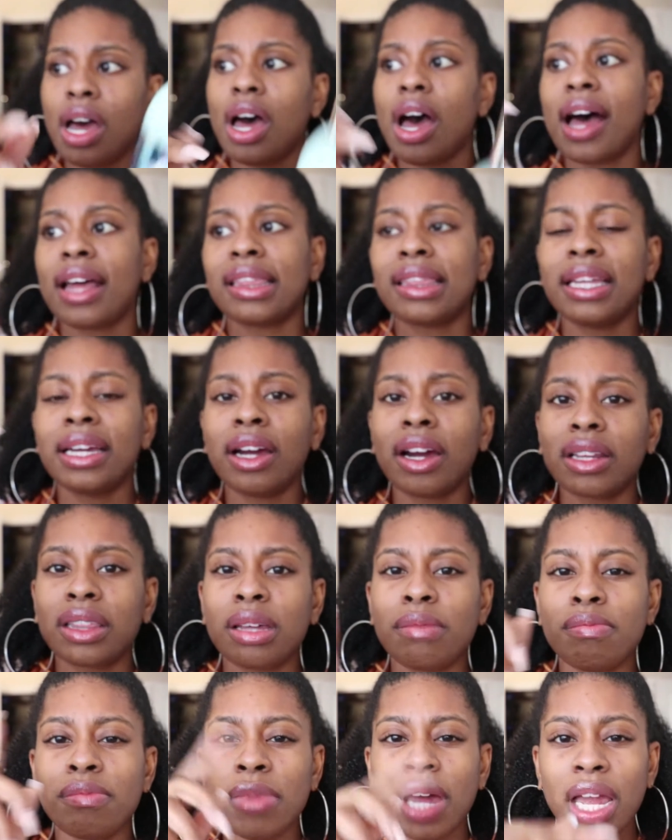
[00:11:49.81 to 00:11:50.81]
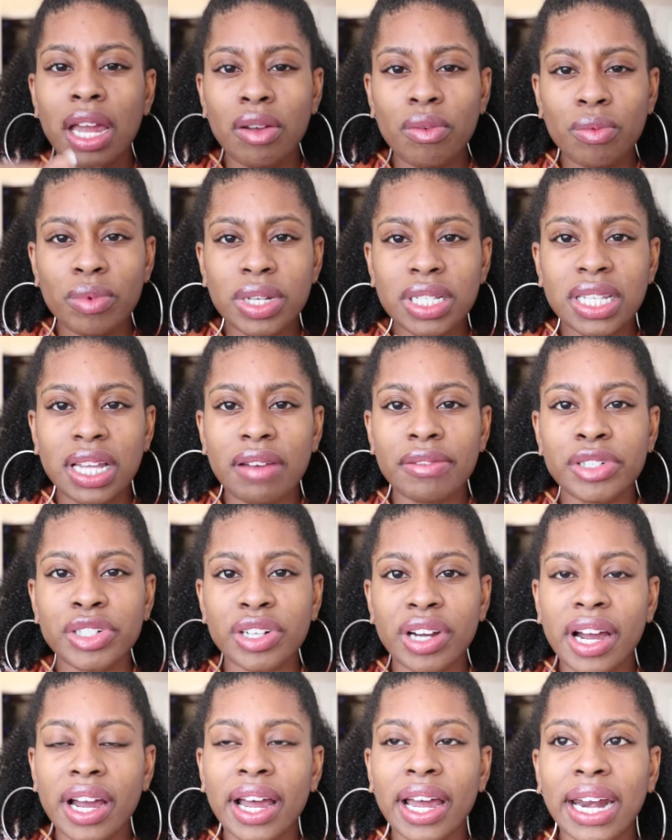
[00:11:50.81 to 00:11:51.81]
I think are the main ones I've
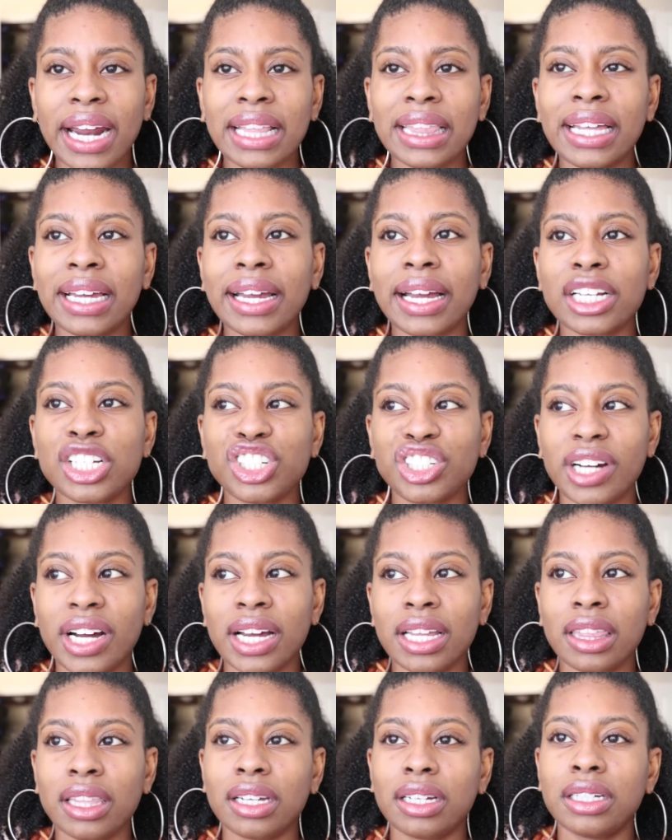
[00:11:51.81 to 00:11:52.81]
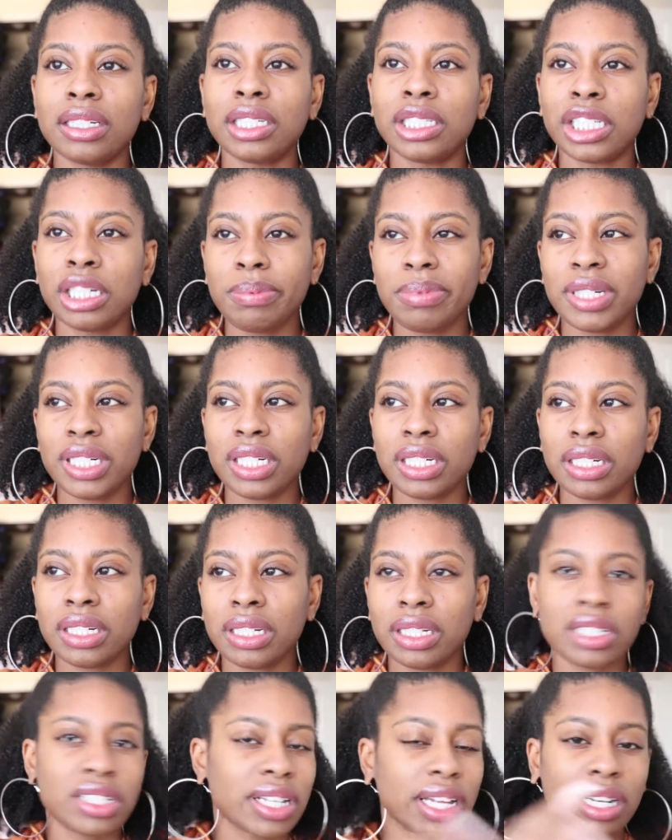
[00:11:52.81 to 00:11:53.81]
tried. I think I tried the
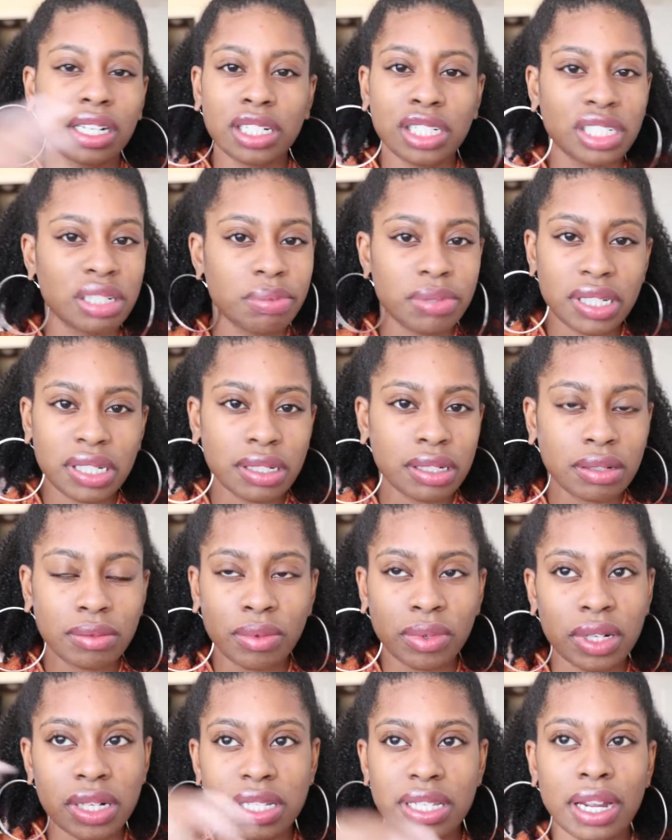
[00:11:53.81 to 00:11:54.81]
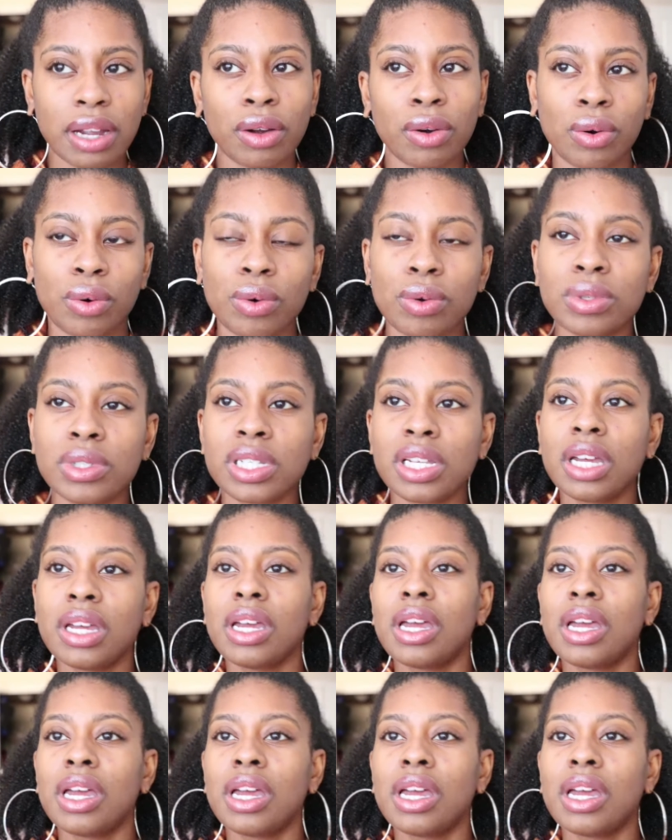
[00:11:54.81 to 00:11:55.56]
Egyptian. There's like an Egyptian one. It's like gold.